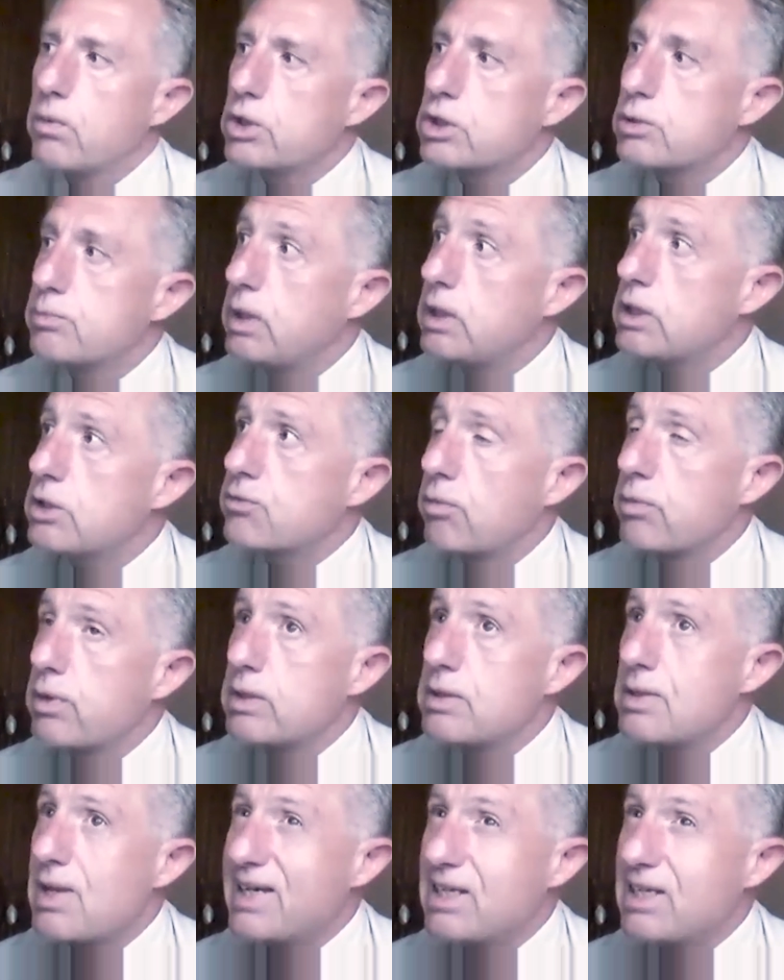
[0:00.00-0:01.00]
which means from
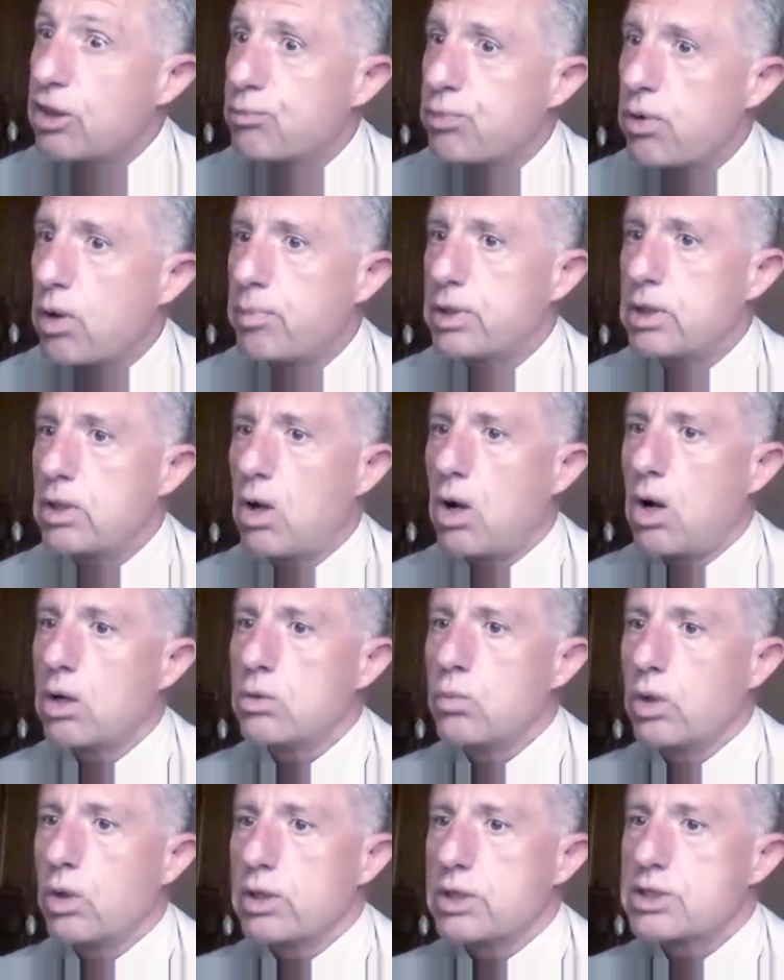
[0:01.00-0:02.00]
the ninth property
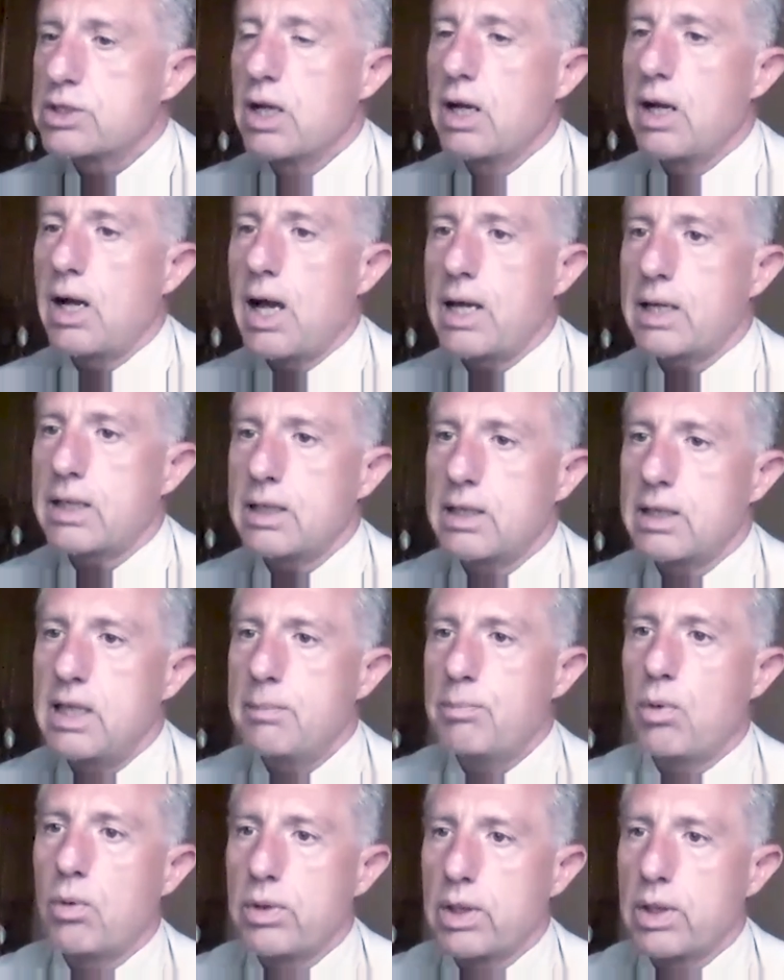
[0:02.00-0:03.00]
onwards, I can
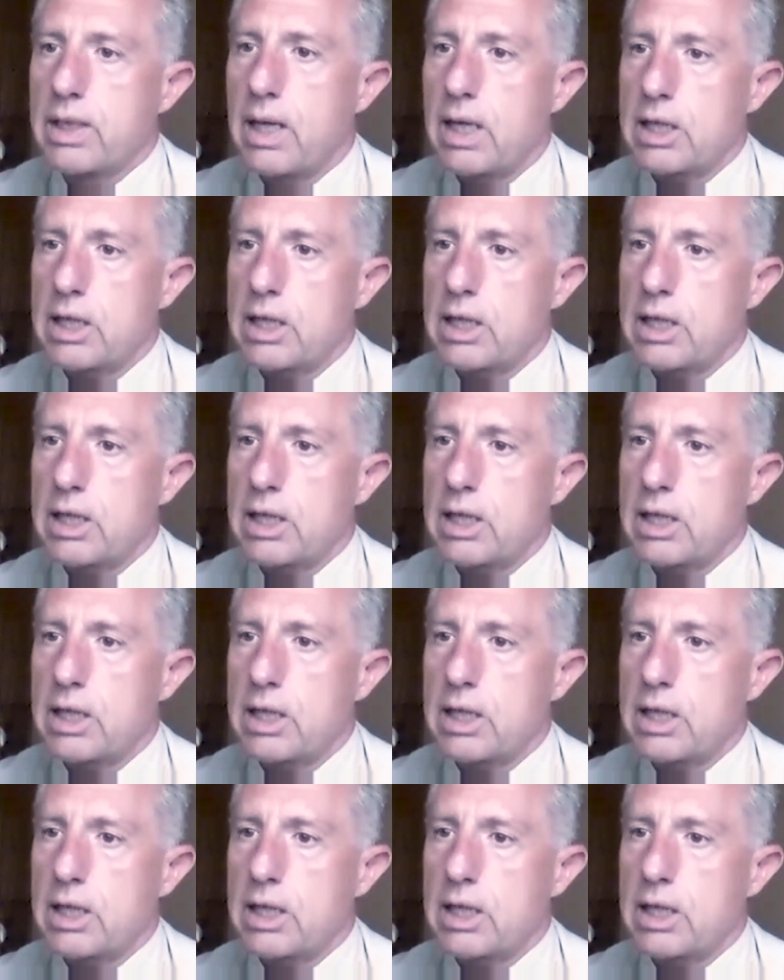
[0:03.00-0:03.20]
keep all the